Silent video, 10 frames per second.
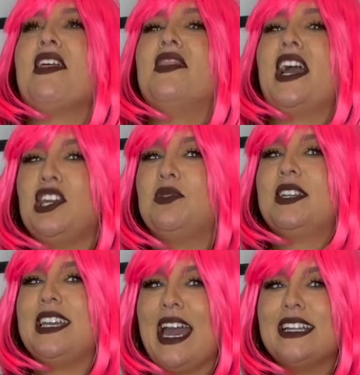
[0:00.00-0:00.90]
that you
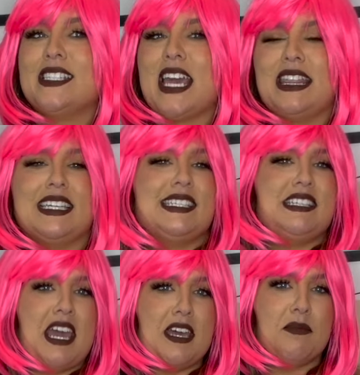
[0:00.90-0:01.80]
could get in the
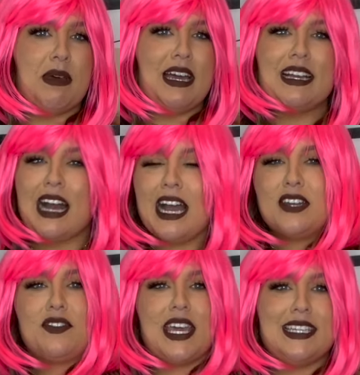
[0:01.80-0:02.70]
same
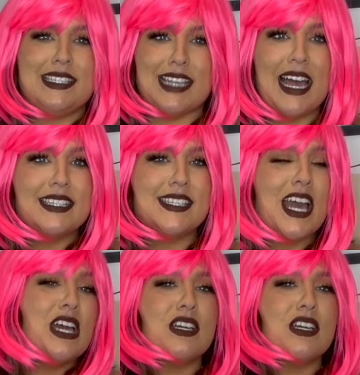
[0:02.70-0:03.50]
kind of like set.